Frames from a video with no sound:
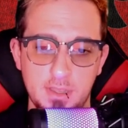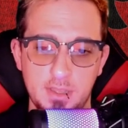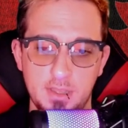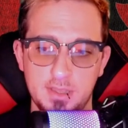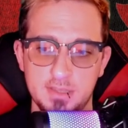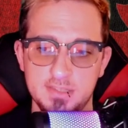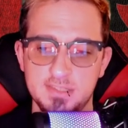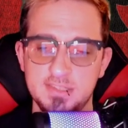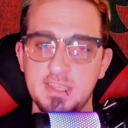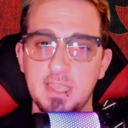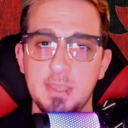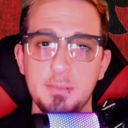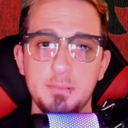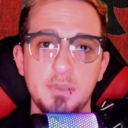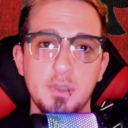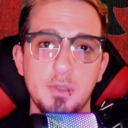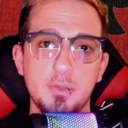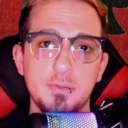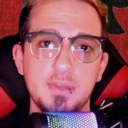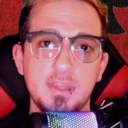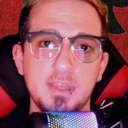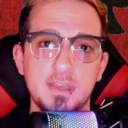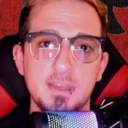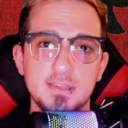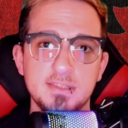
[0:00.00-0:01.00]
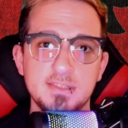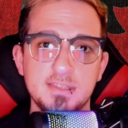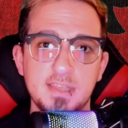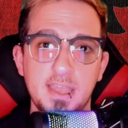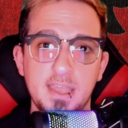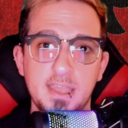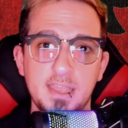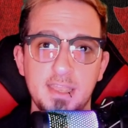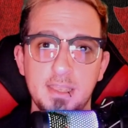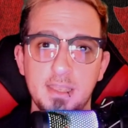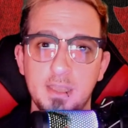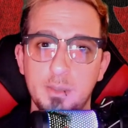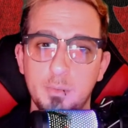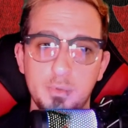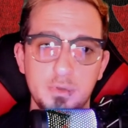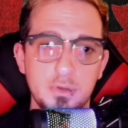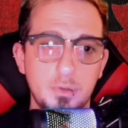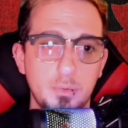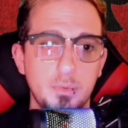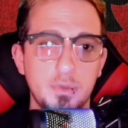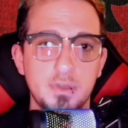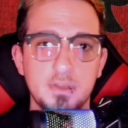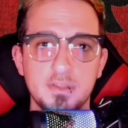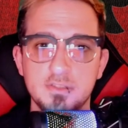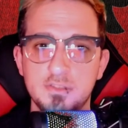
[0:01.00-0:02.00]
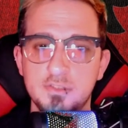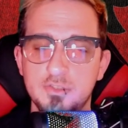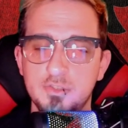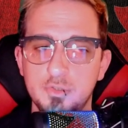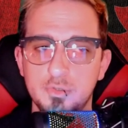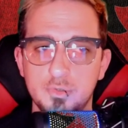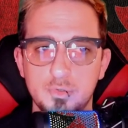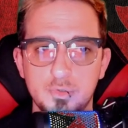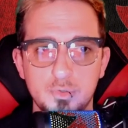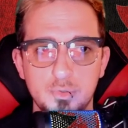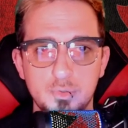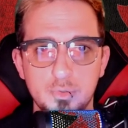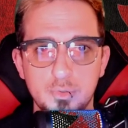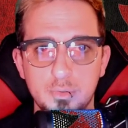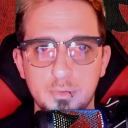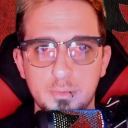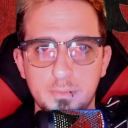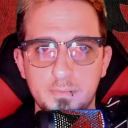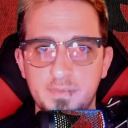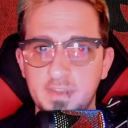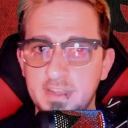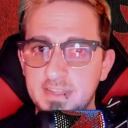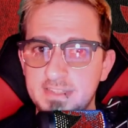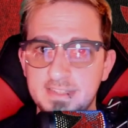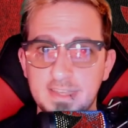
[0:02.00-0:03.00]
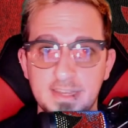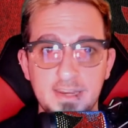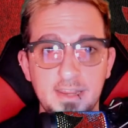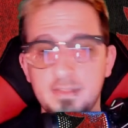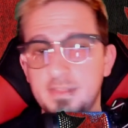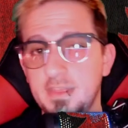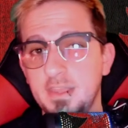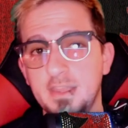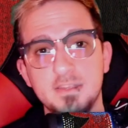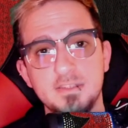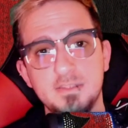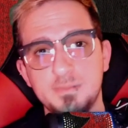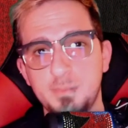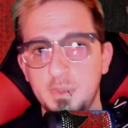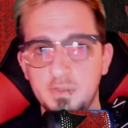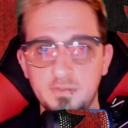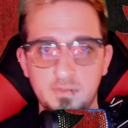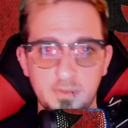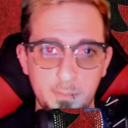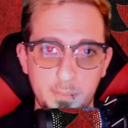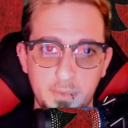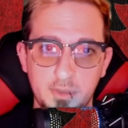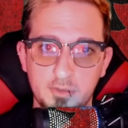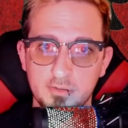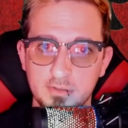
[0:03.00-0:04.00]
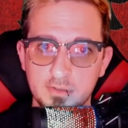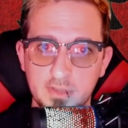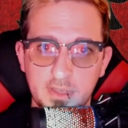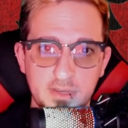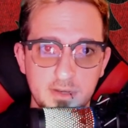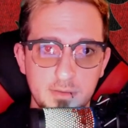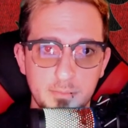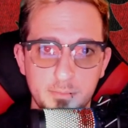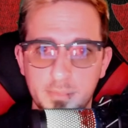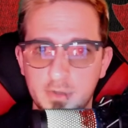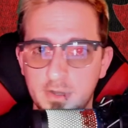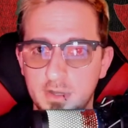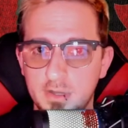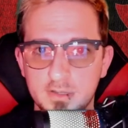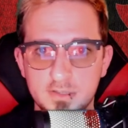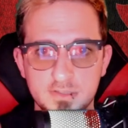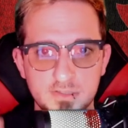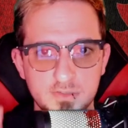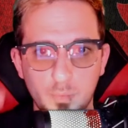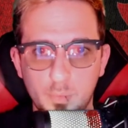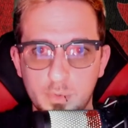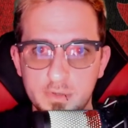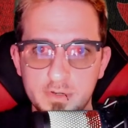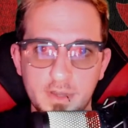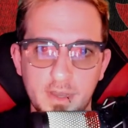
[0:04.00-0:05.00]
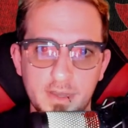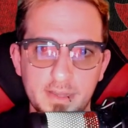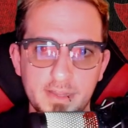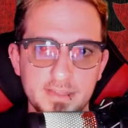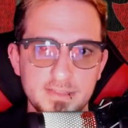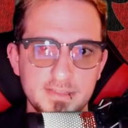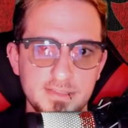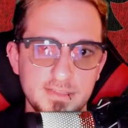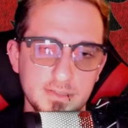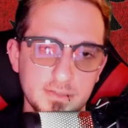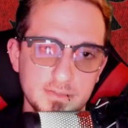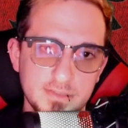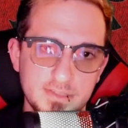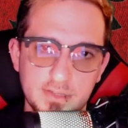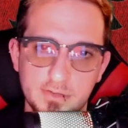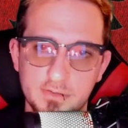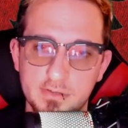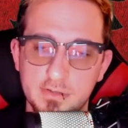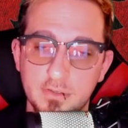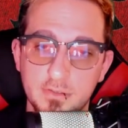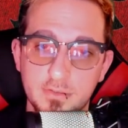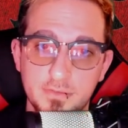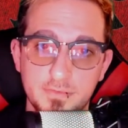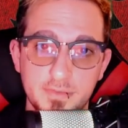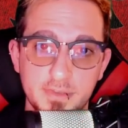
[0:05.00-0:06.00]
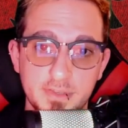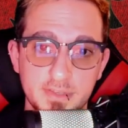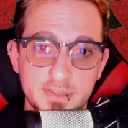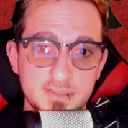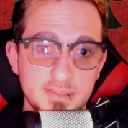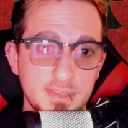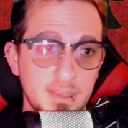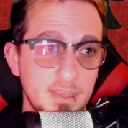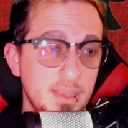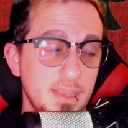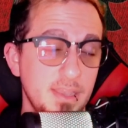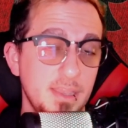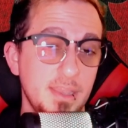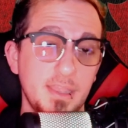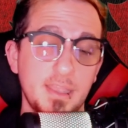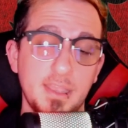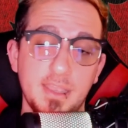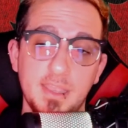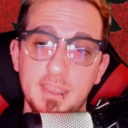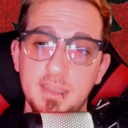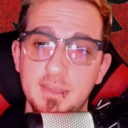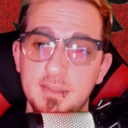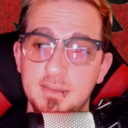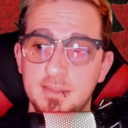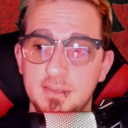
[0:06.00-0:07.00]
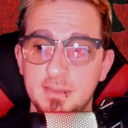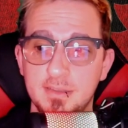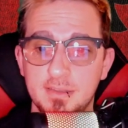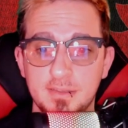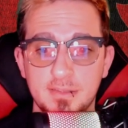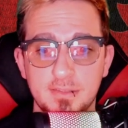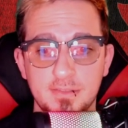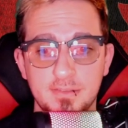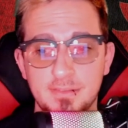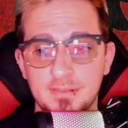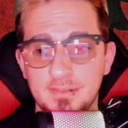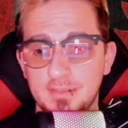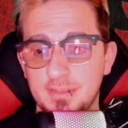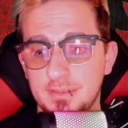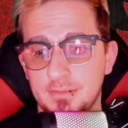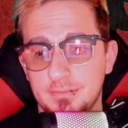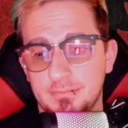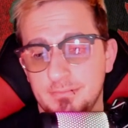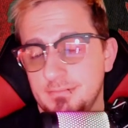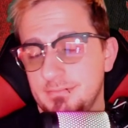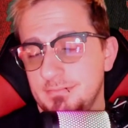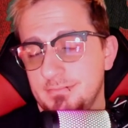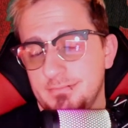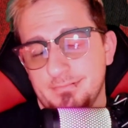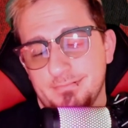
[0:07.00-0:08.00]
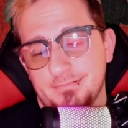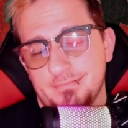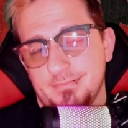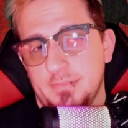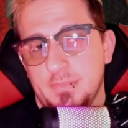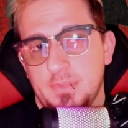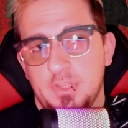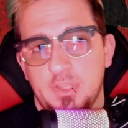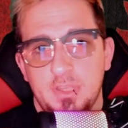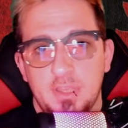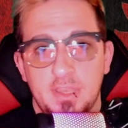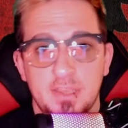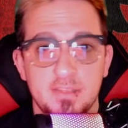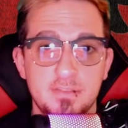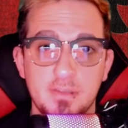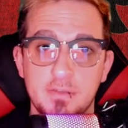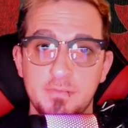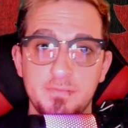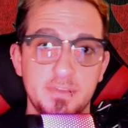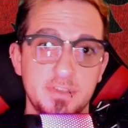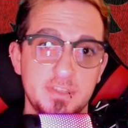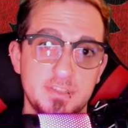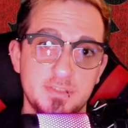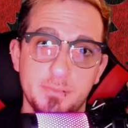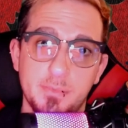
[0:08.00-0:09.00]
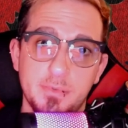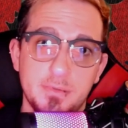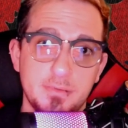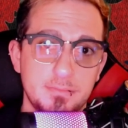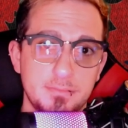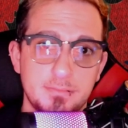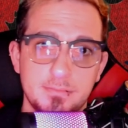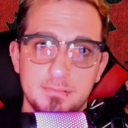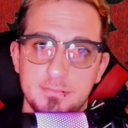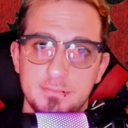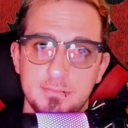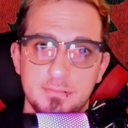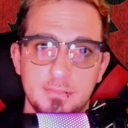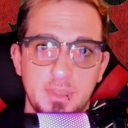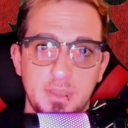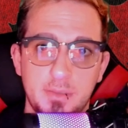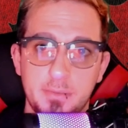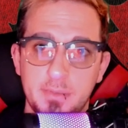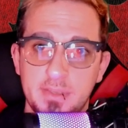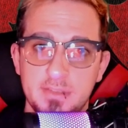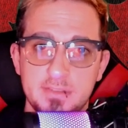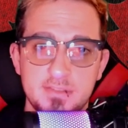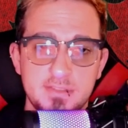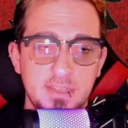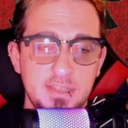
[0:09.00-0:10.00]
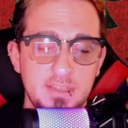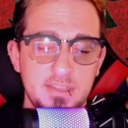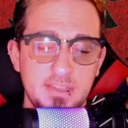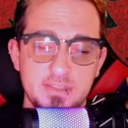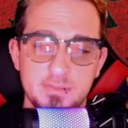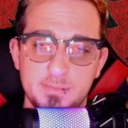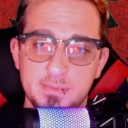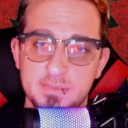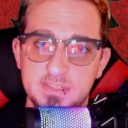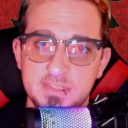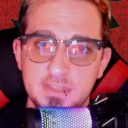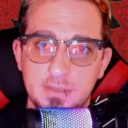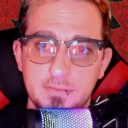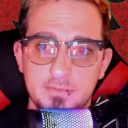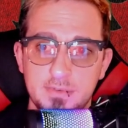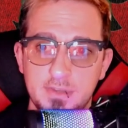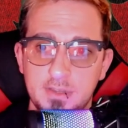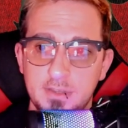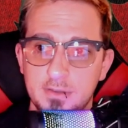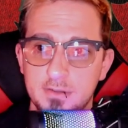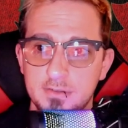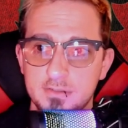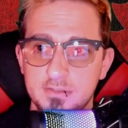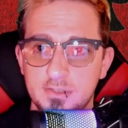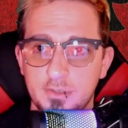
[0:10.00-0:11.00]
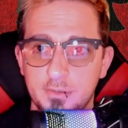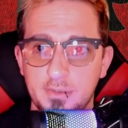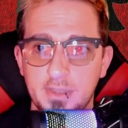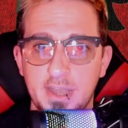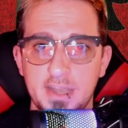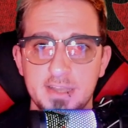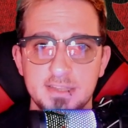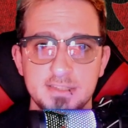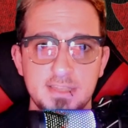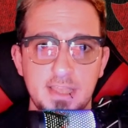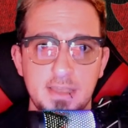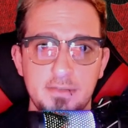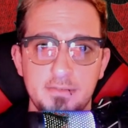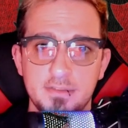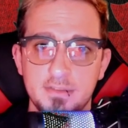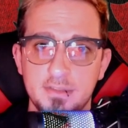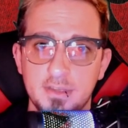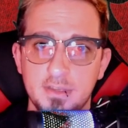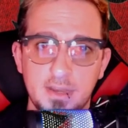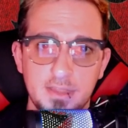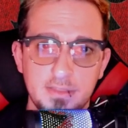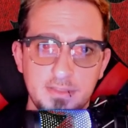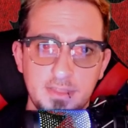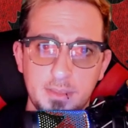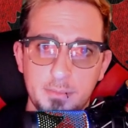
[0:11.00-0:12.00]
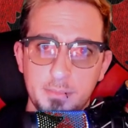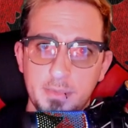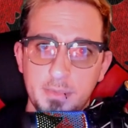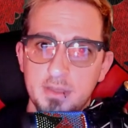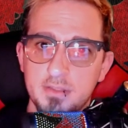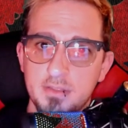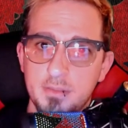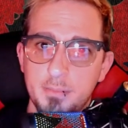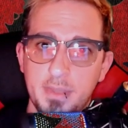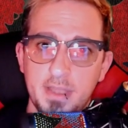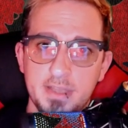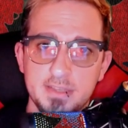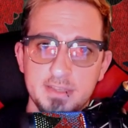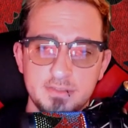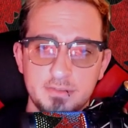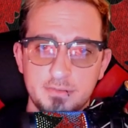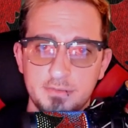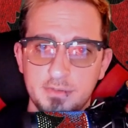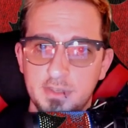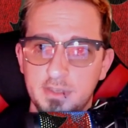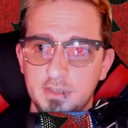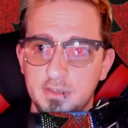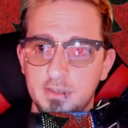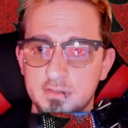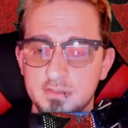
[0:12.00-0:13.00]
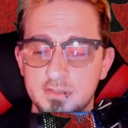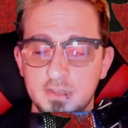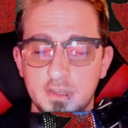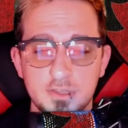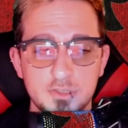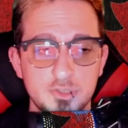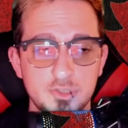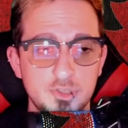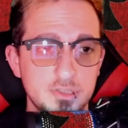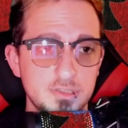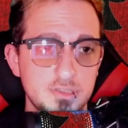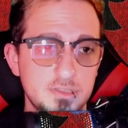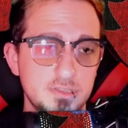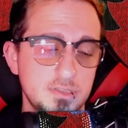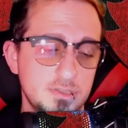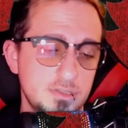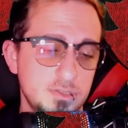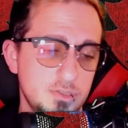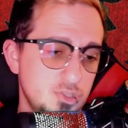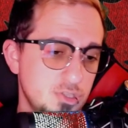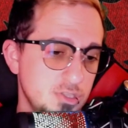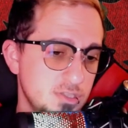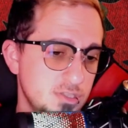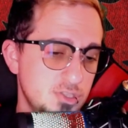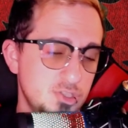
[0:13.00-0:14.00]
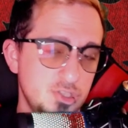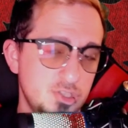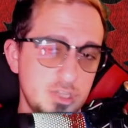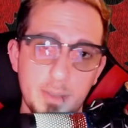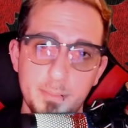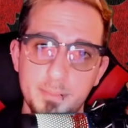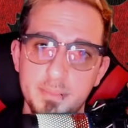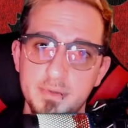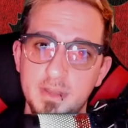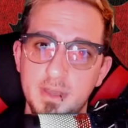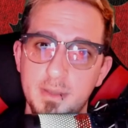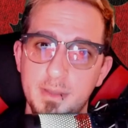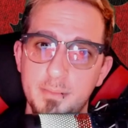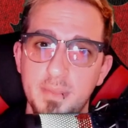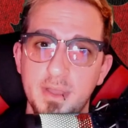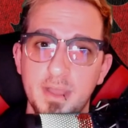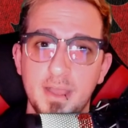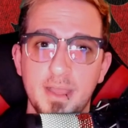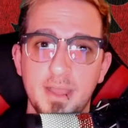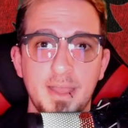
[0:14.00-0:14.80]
scapegoat is, hey, we don't want to fix anything else PvP-related bugs, whatnot, until Cyrodiil is fixed. It's unfixable. I mean, it's been 7 years. You guys haven't done anything about it in the past 3 years. Just chop it up.